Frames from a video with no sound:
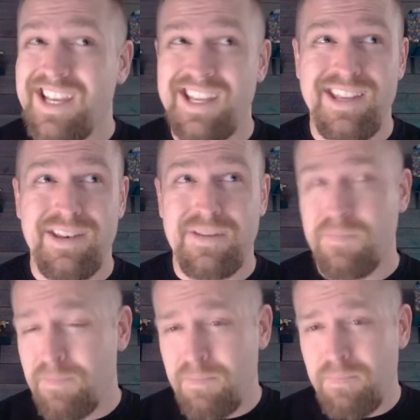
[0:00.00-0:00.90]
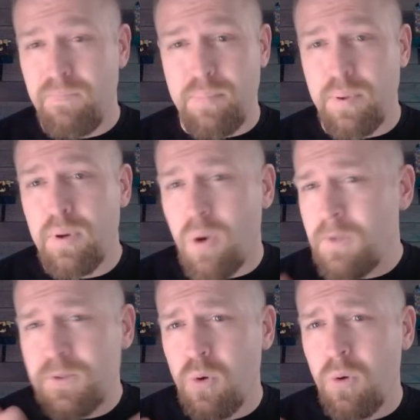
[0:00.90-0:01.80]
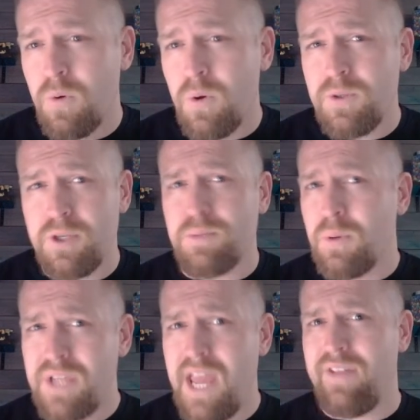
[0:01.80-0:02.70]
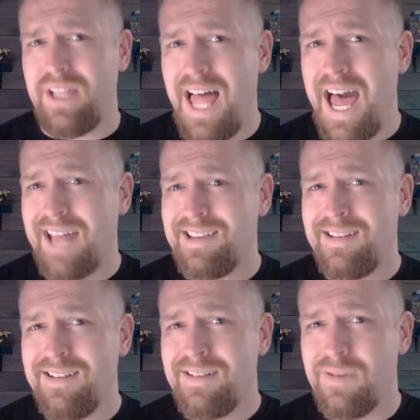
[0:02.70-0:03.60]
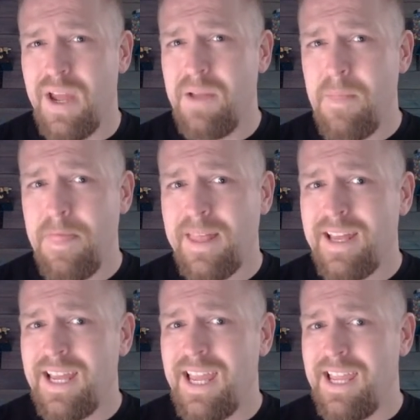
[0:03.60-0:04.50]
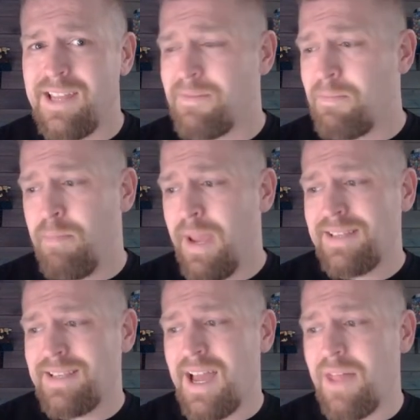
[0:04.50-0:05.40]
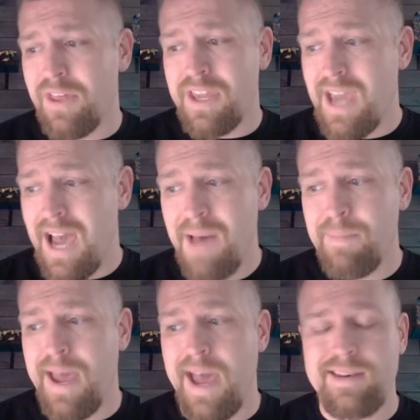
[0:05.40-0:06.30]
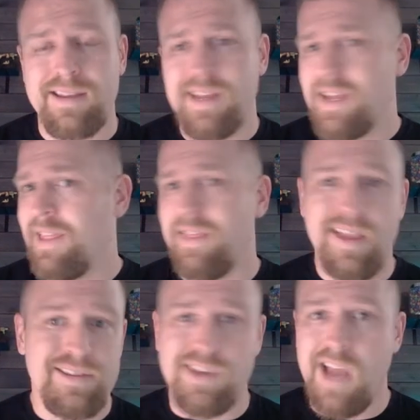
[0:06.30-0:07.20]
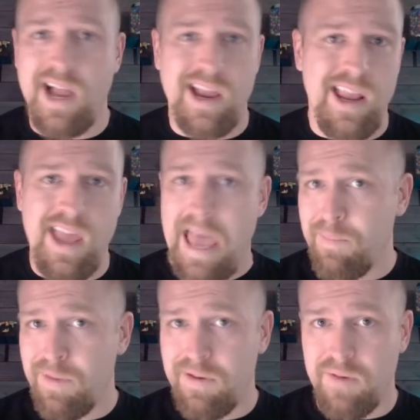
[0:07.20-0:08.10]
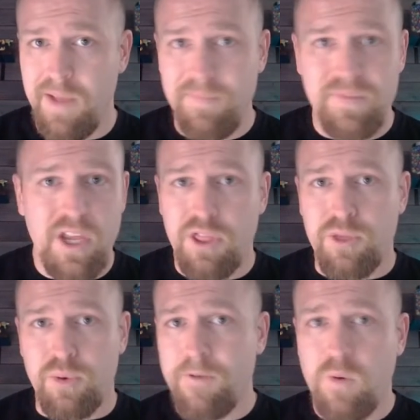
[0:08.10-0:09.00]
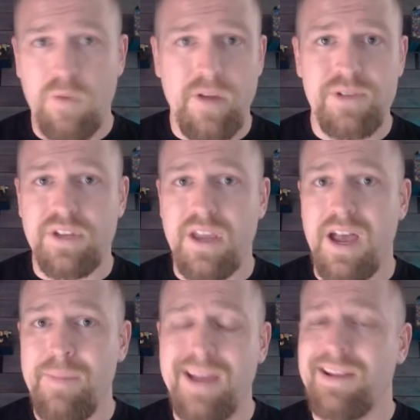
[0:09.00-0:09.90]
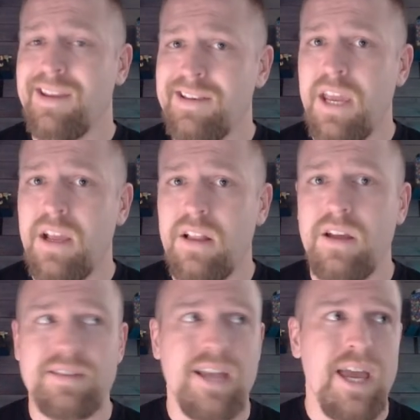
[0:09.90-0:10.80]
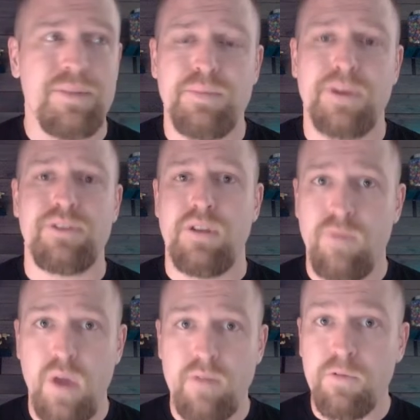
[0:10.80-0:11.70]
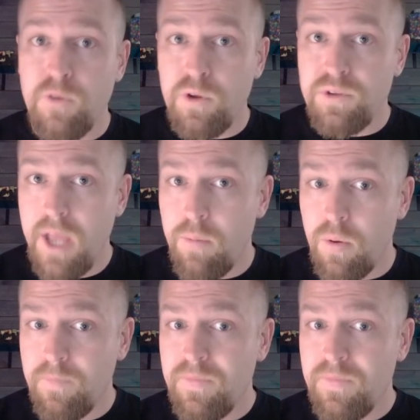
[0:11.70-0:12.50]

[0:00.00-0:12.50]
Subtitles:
And per old school rules, you're supposed to have a lot, right? And based on the combat, that's not going to happen, right? 3 or 4 rounds of combat can take a long time, especially if you have a full table.